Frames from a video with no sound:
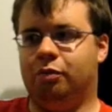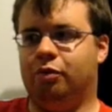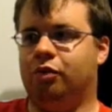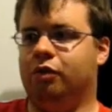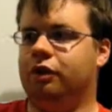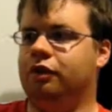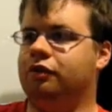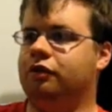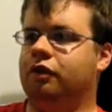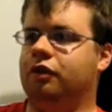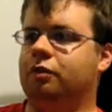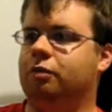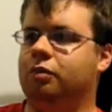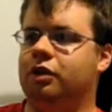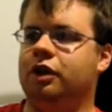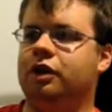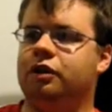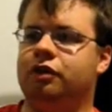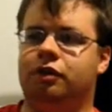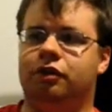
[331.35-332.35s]
poison,
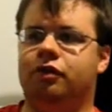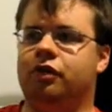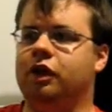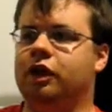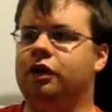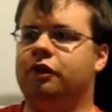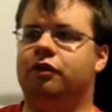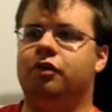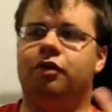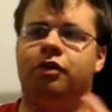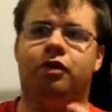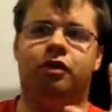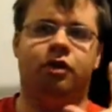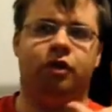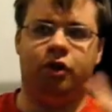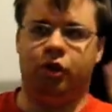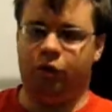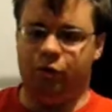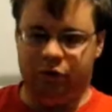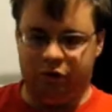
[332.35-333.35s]
pick your flavor,
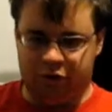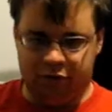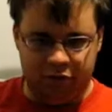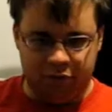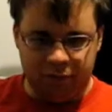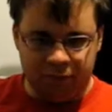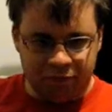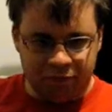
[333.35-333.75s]
go with it.